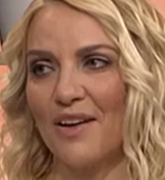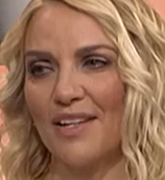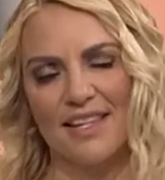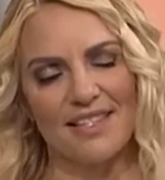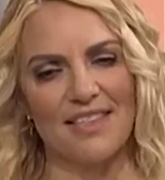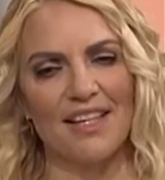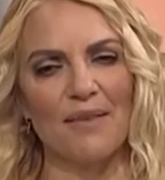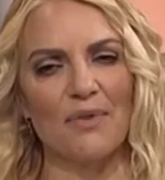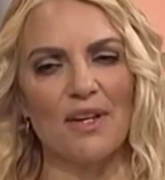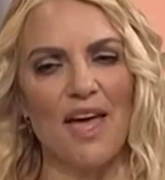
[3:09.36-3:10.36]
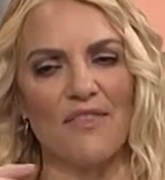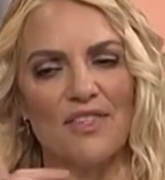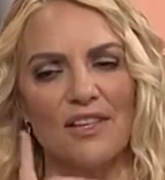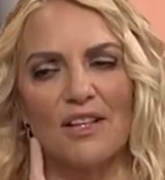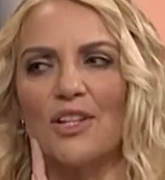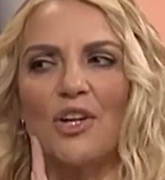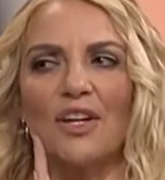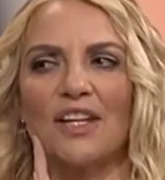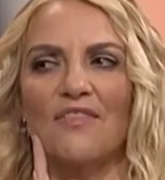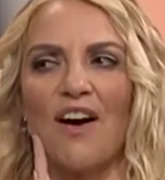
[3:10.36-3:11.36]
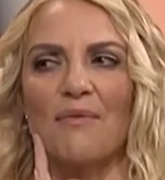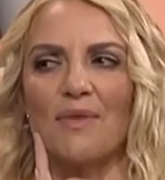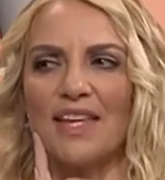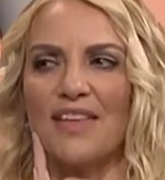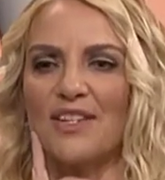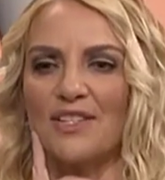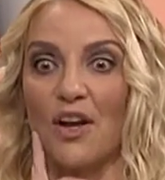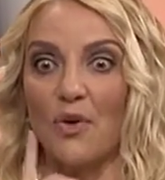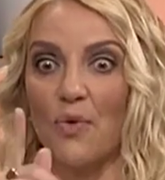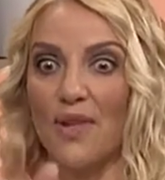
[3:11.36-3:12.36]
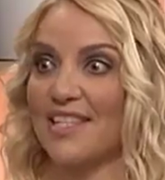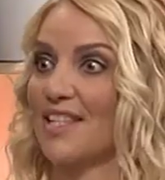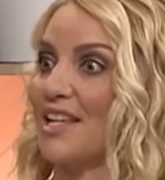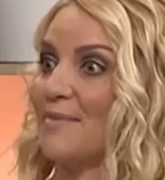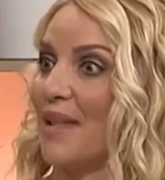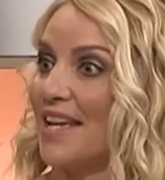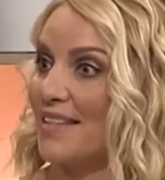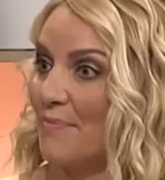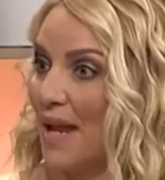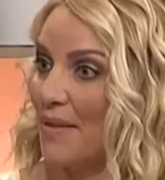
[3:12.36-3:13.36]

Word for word: and going, yes, I think I'm going to have a solid learning environment there. They're just going, oh, that's a nice place, a